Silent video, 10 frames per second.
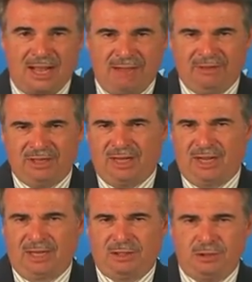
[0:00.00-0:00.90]
having
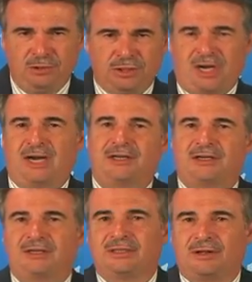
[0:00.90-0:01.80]
a huge
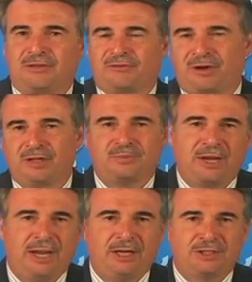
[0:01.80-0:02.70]
article on the front
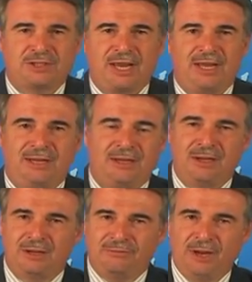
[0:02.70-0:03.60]
page saying,
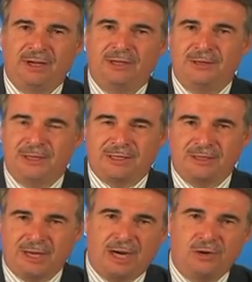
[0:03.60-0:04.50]
will
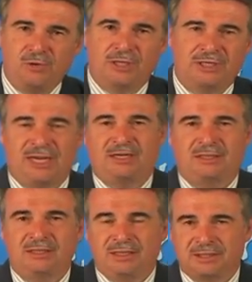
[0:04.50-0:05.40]
Netanyahu
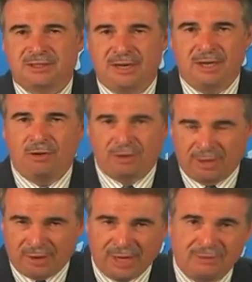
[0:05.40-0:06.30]
attack Israel, or
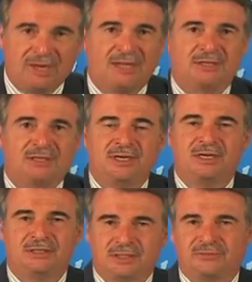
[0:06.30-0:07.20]
Iran rather,
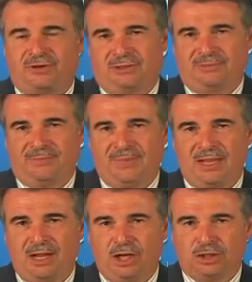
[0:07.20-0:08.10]
this fall?
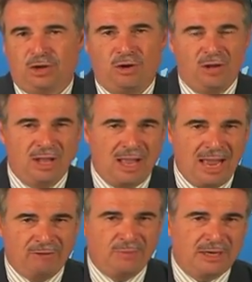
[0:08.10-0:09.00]
So
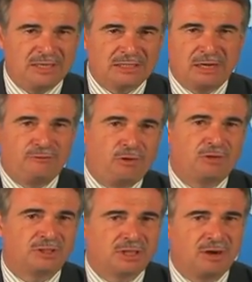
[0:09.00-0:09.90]
everybody is now
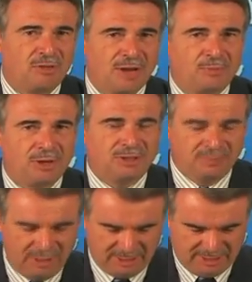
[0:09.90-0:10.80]
focusing on that
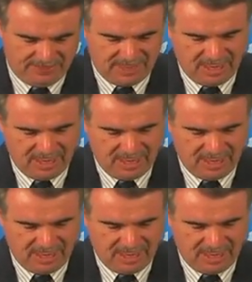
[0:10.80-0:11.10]
possibility.